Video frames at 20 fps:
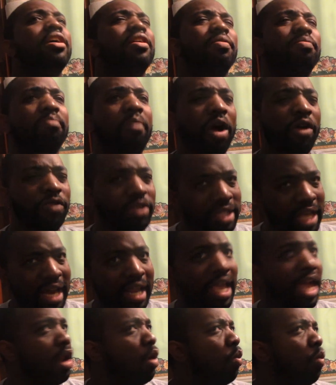Marvel's kind of
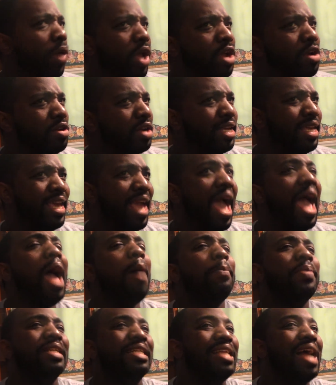got a weird
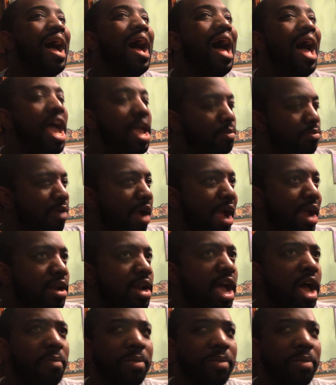gap in time right now,